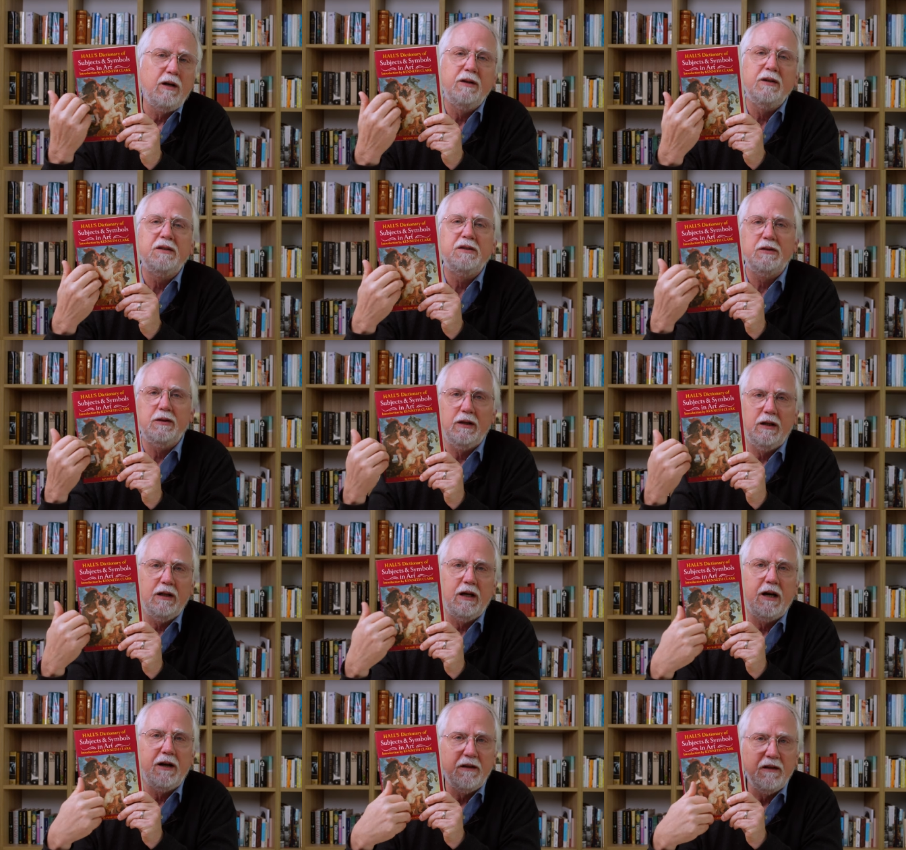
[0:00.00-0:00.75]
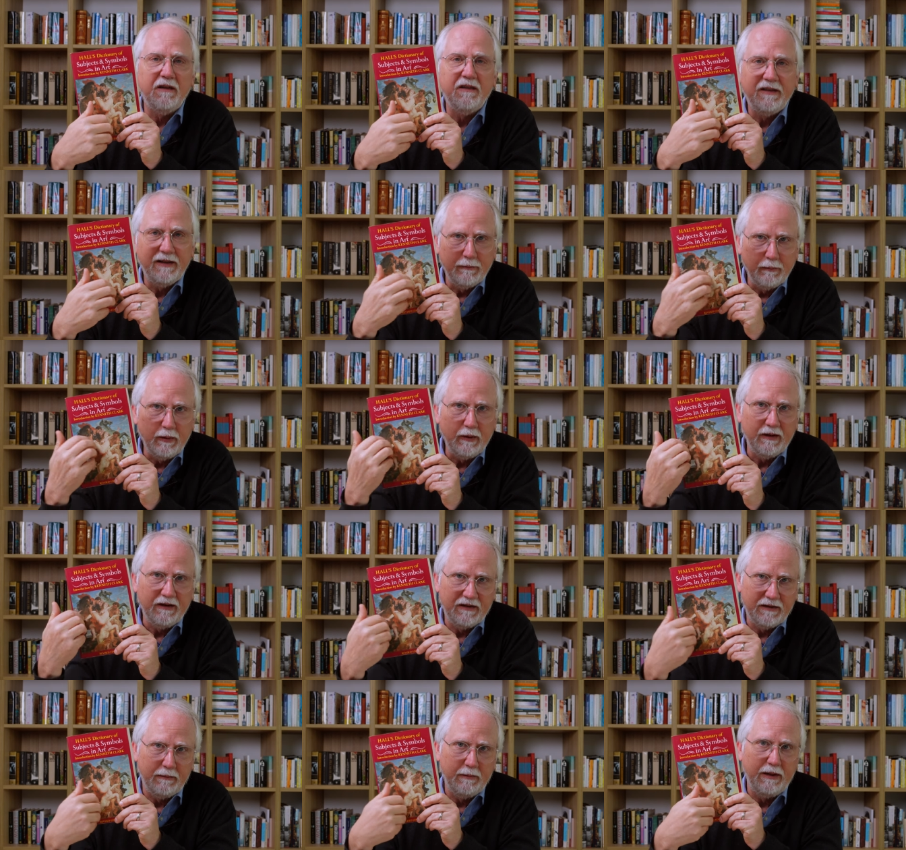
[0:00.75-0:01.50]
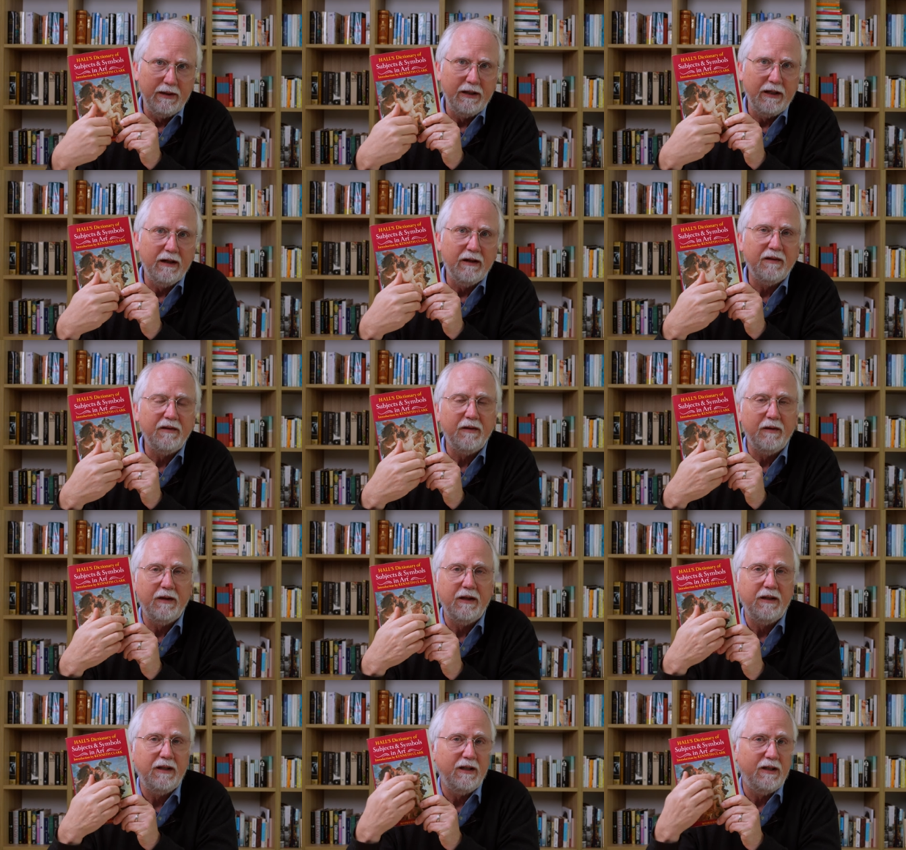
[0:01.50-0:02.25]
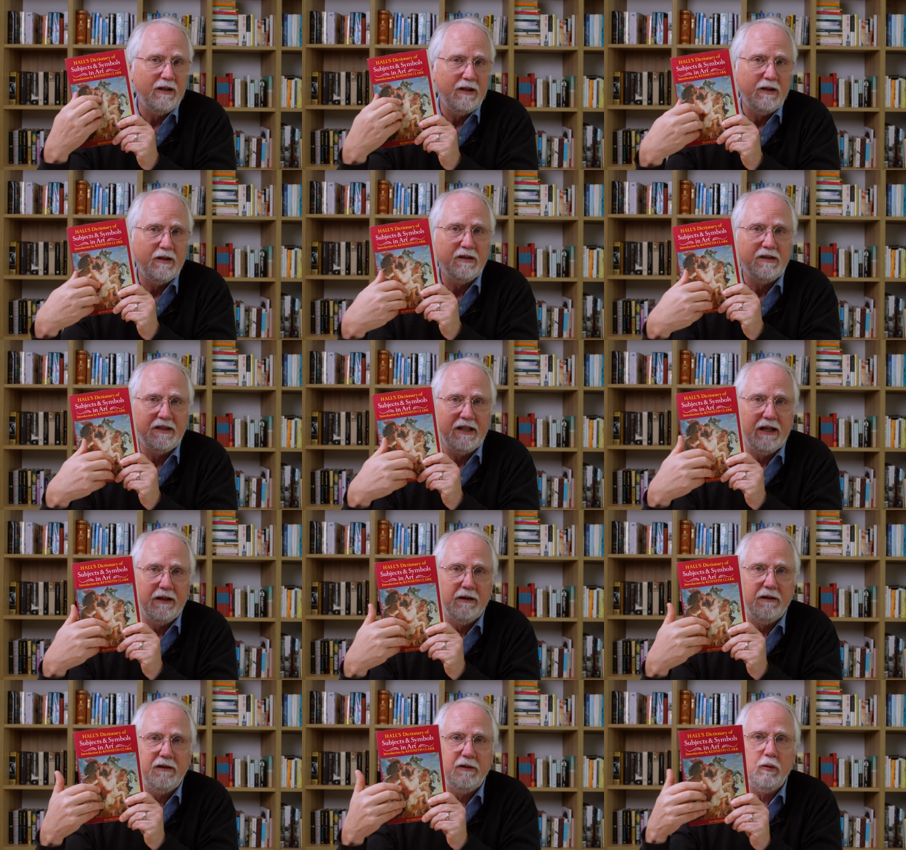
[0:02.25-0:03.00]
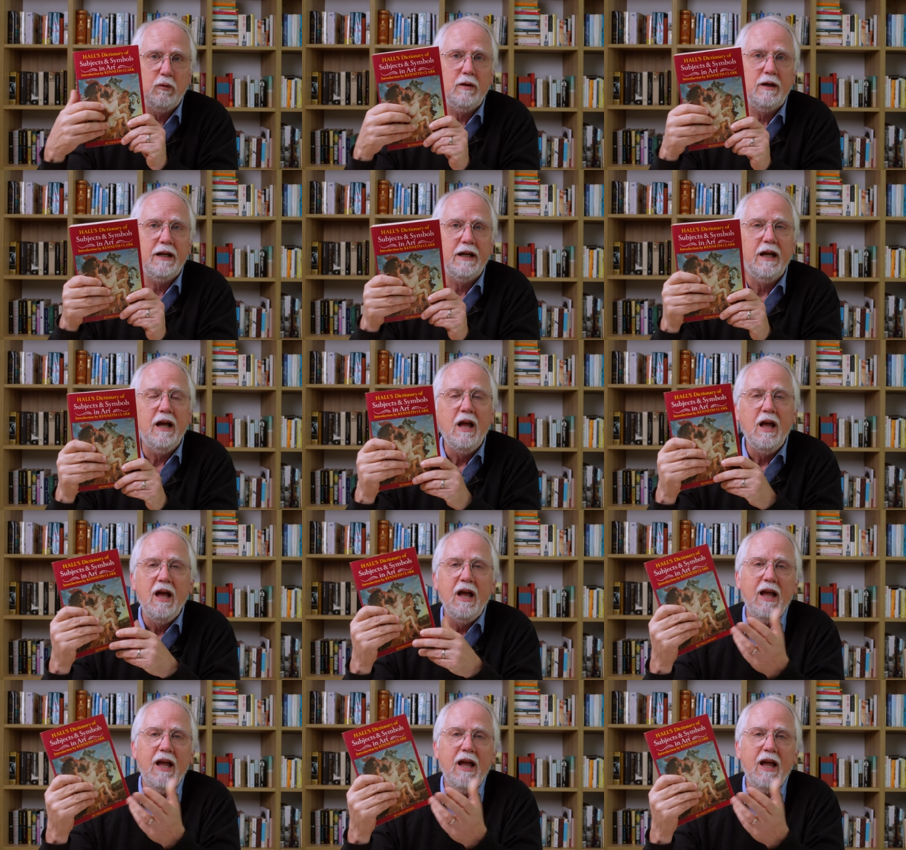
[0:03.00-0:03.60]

understood a lot of the symbolism in there so that they could understand the story.